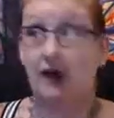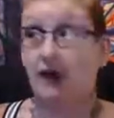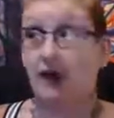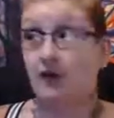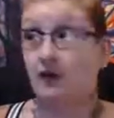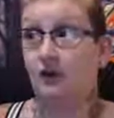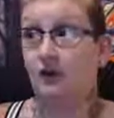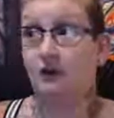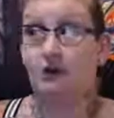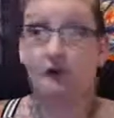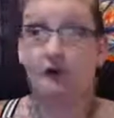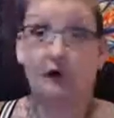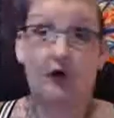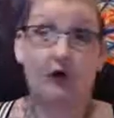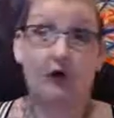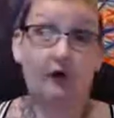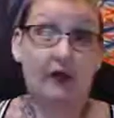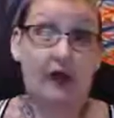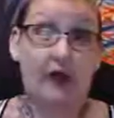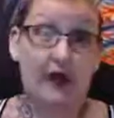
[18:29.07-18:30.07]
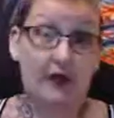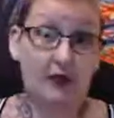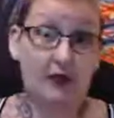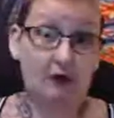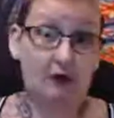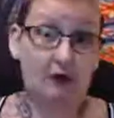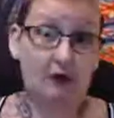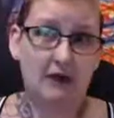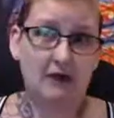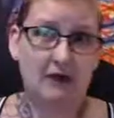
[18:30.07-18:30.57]
you felt
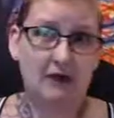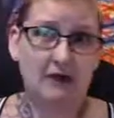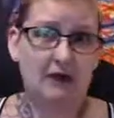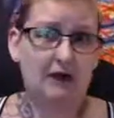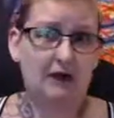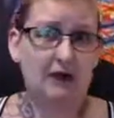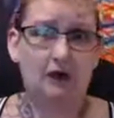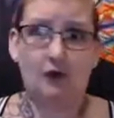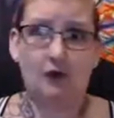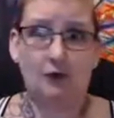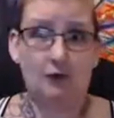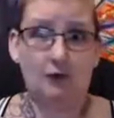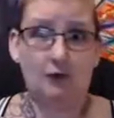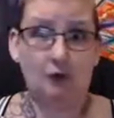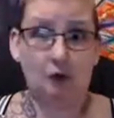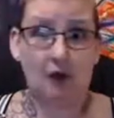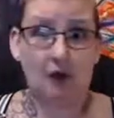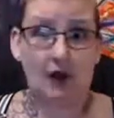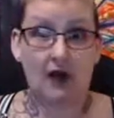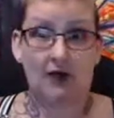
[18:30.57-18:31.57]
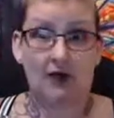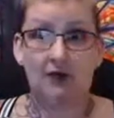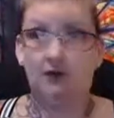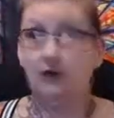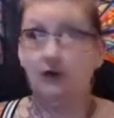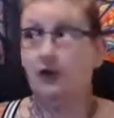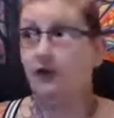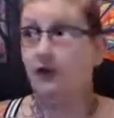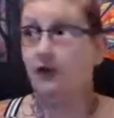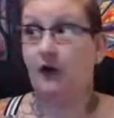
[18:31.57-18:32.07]
angry and you don't know why, or
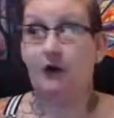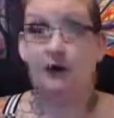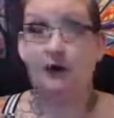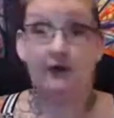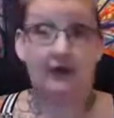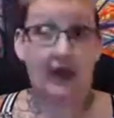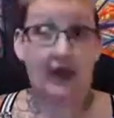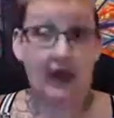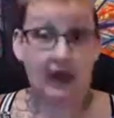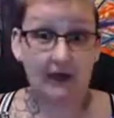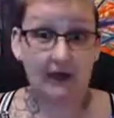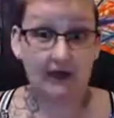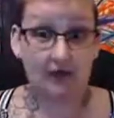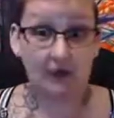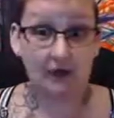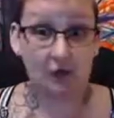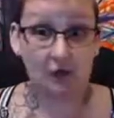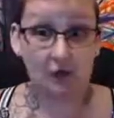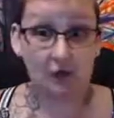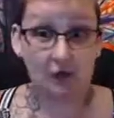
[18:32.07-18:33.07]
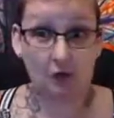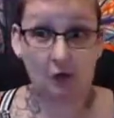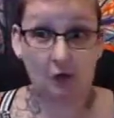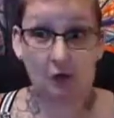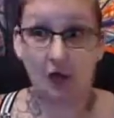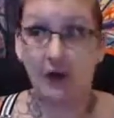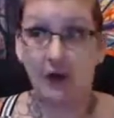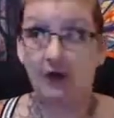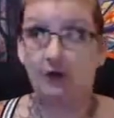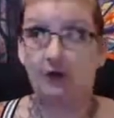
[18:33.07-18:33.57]
you felt sad and don't know
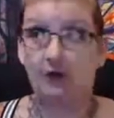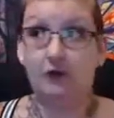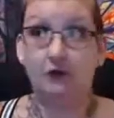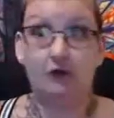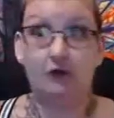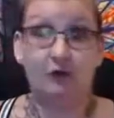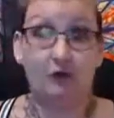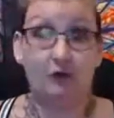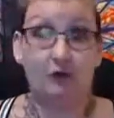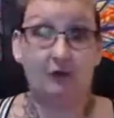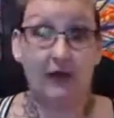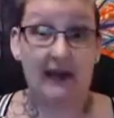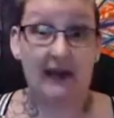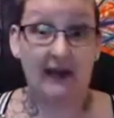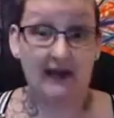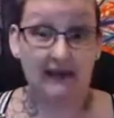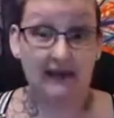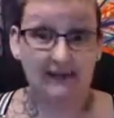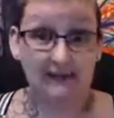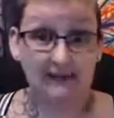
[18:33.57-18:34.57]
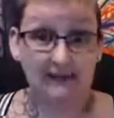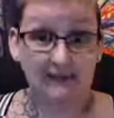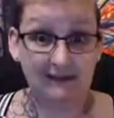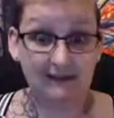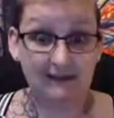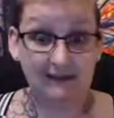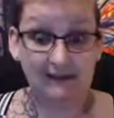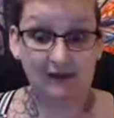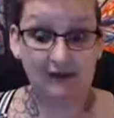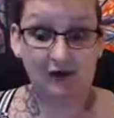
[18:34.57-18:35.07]
why, or you felt panicked and
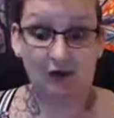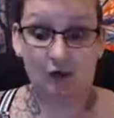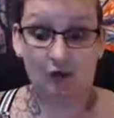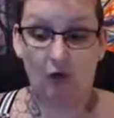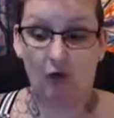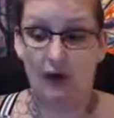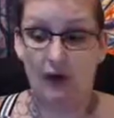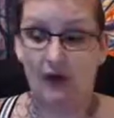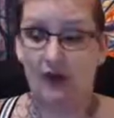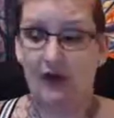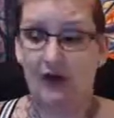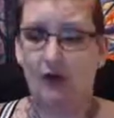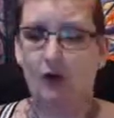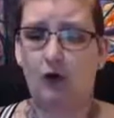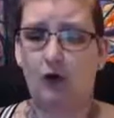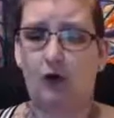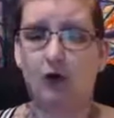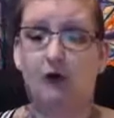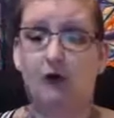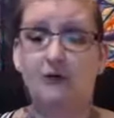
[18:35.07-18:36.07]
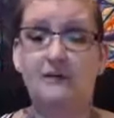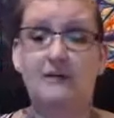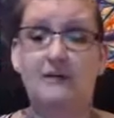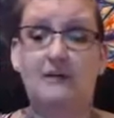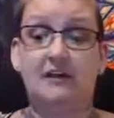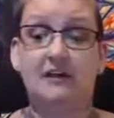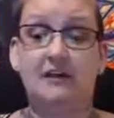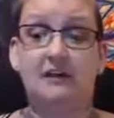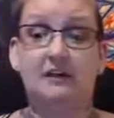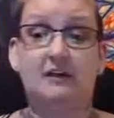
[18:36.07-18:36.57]
didn't know why, or all of a
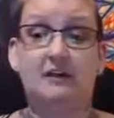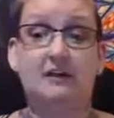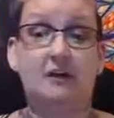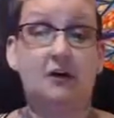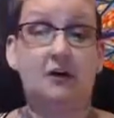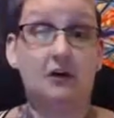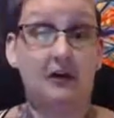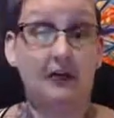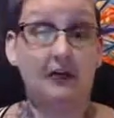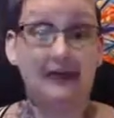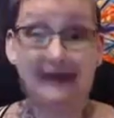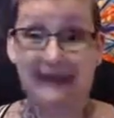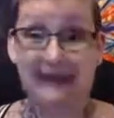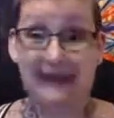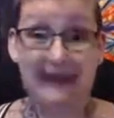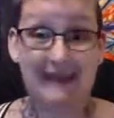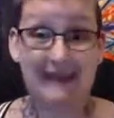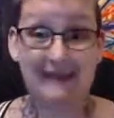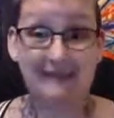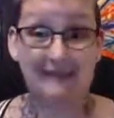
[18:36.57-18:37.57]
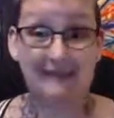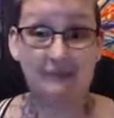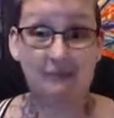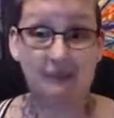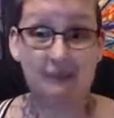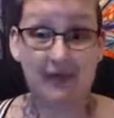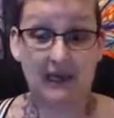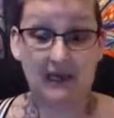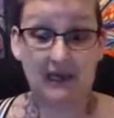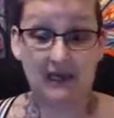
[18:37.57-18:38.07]
sudden you started getting aches and
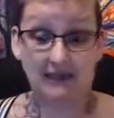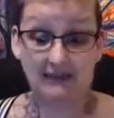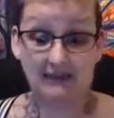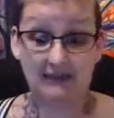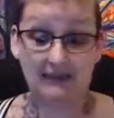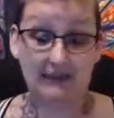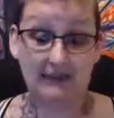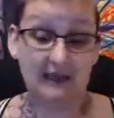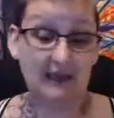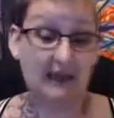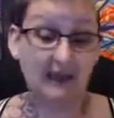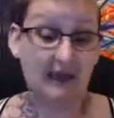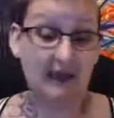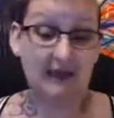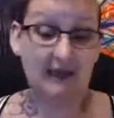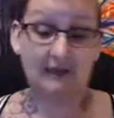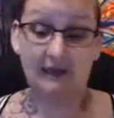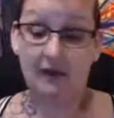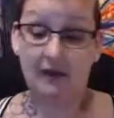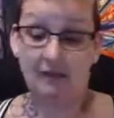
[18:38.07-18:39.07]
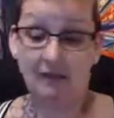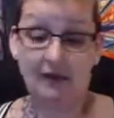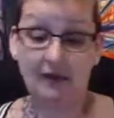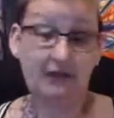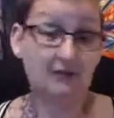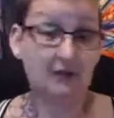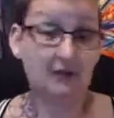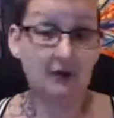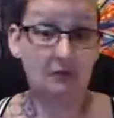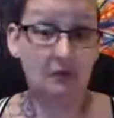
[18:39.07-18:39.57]
pains. And then by the
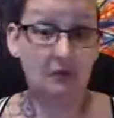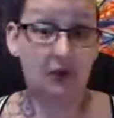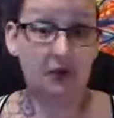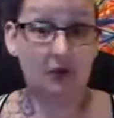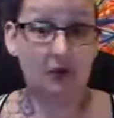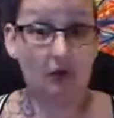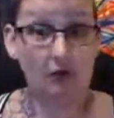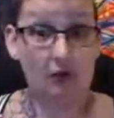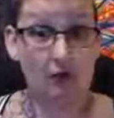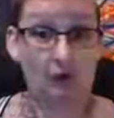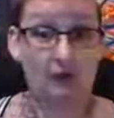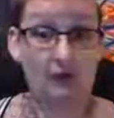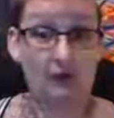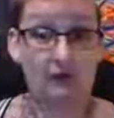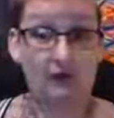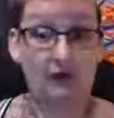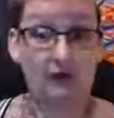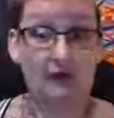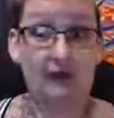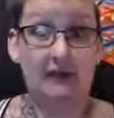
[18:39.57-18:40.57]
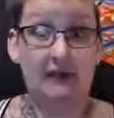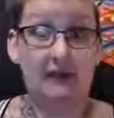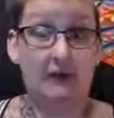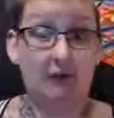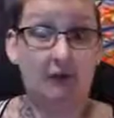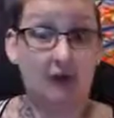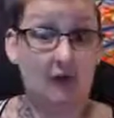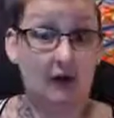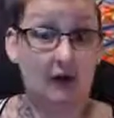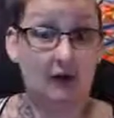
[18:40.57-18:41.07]
time you get home, you feel like you
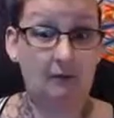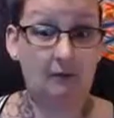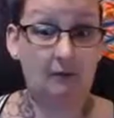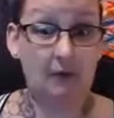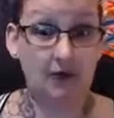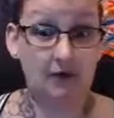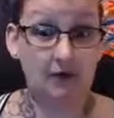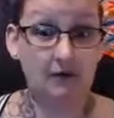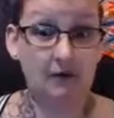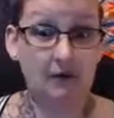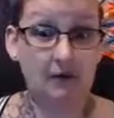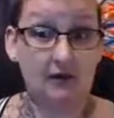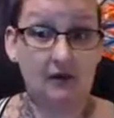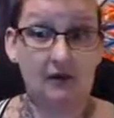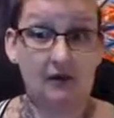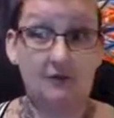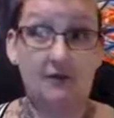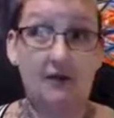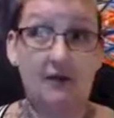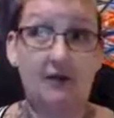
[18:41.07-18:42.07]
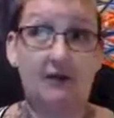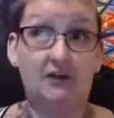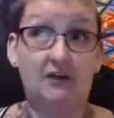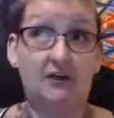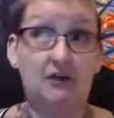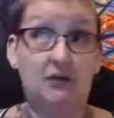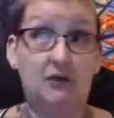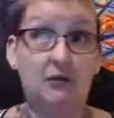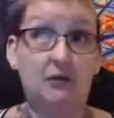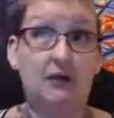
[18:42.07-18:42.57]
ran a marathon
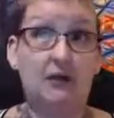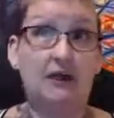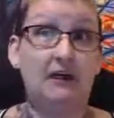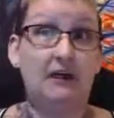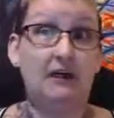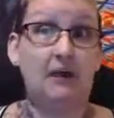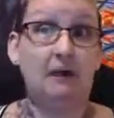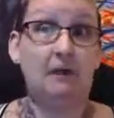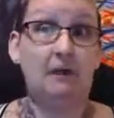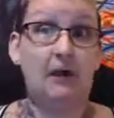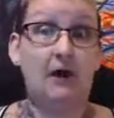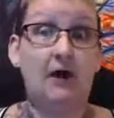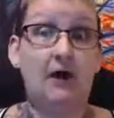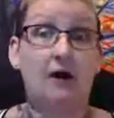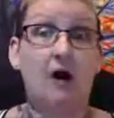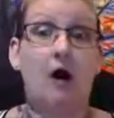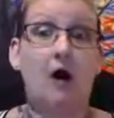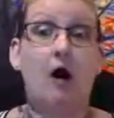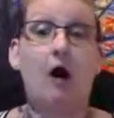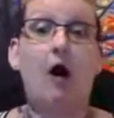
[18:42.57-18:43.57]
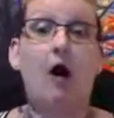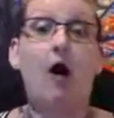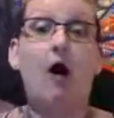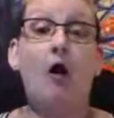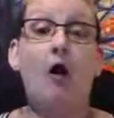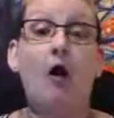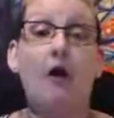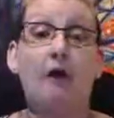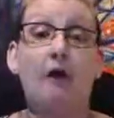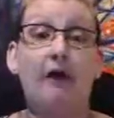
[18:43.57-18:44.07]
because you're picking up on
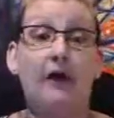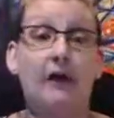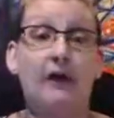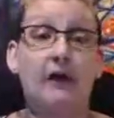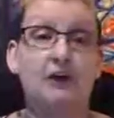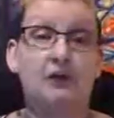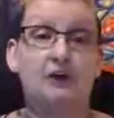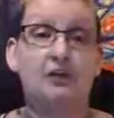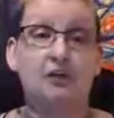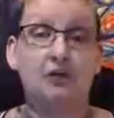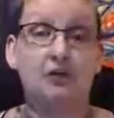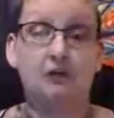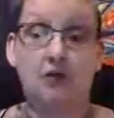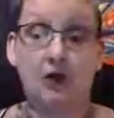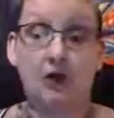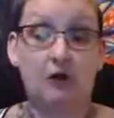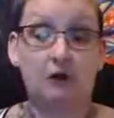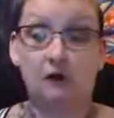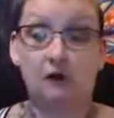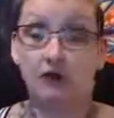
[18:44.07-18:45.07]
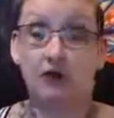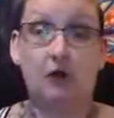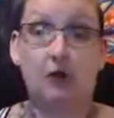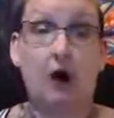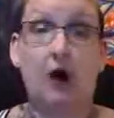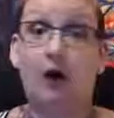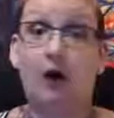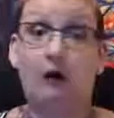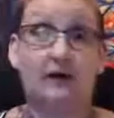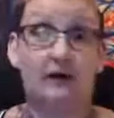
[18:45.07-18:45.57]
all the energy around you
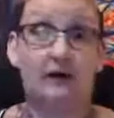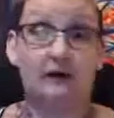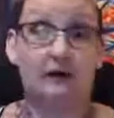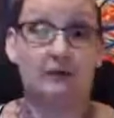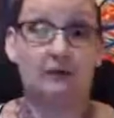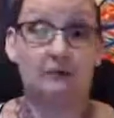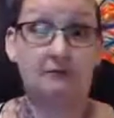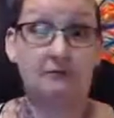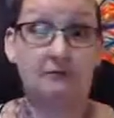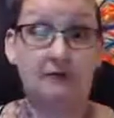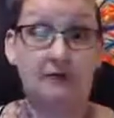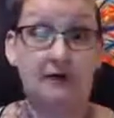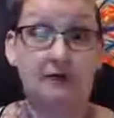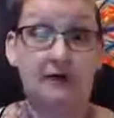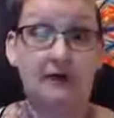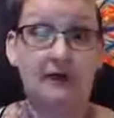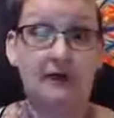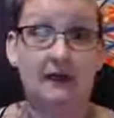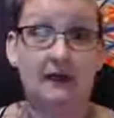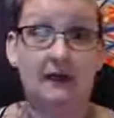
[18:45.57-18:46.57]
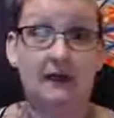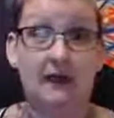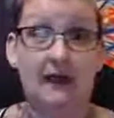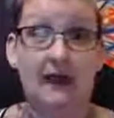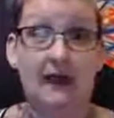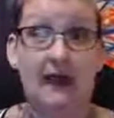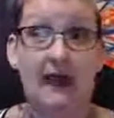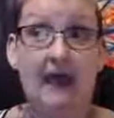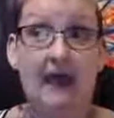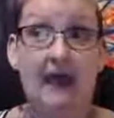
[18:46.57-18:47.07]
all the time.
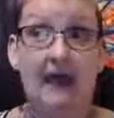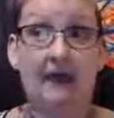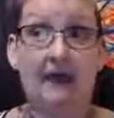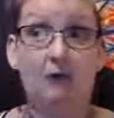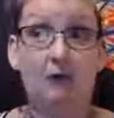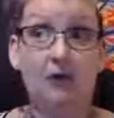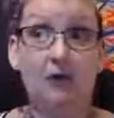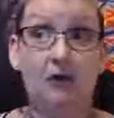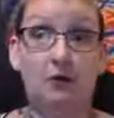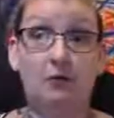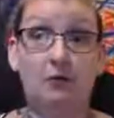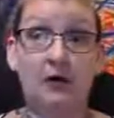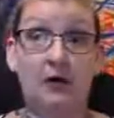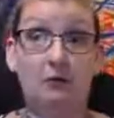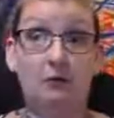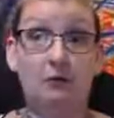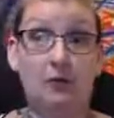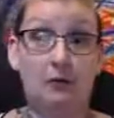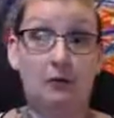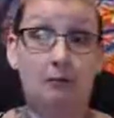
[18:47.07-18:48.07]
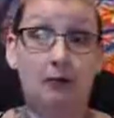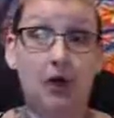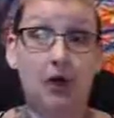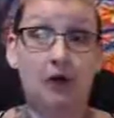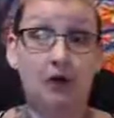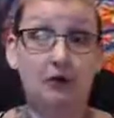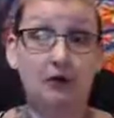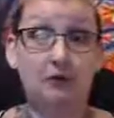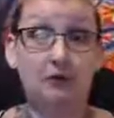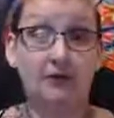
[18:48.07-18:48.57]
And when you're being
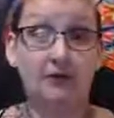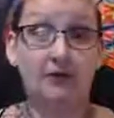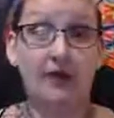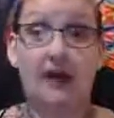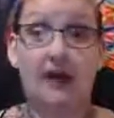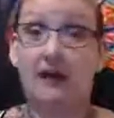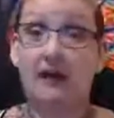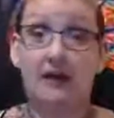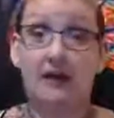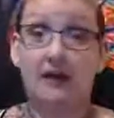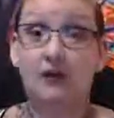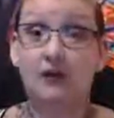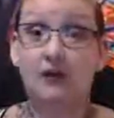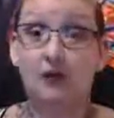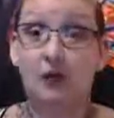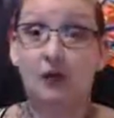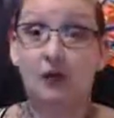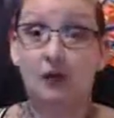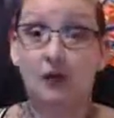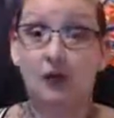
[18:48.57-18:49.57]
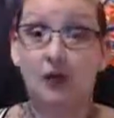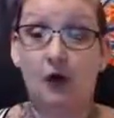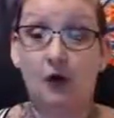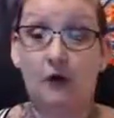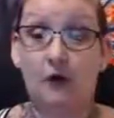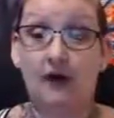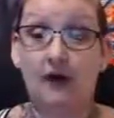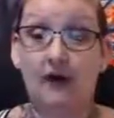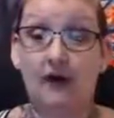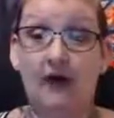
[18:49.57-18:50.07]
bombarded with that and you don't know
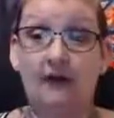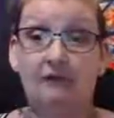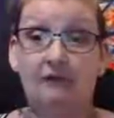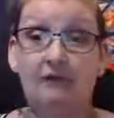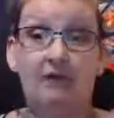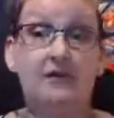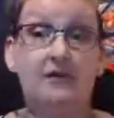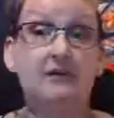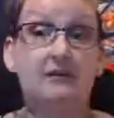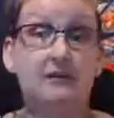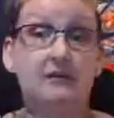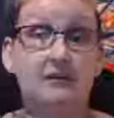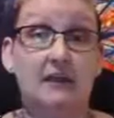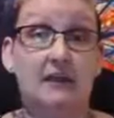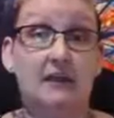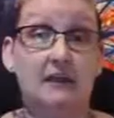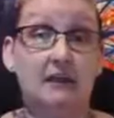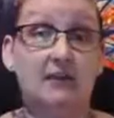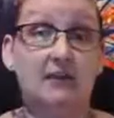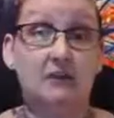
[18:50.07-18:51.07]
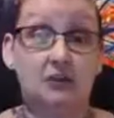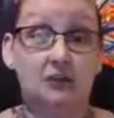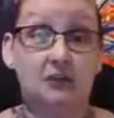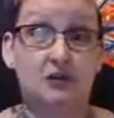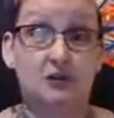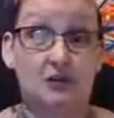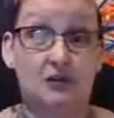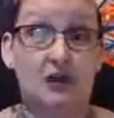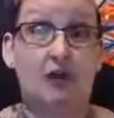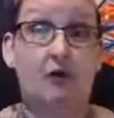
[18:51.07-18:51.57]
it, it feels like it's
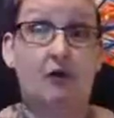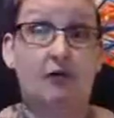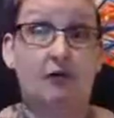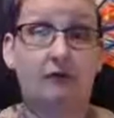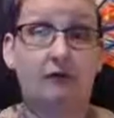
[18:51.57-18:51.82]
yourself.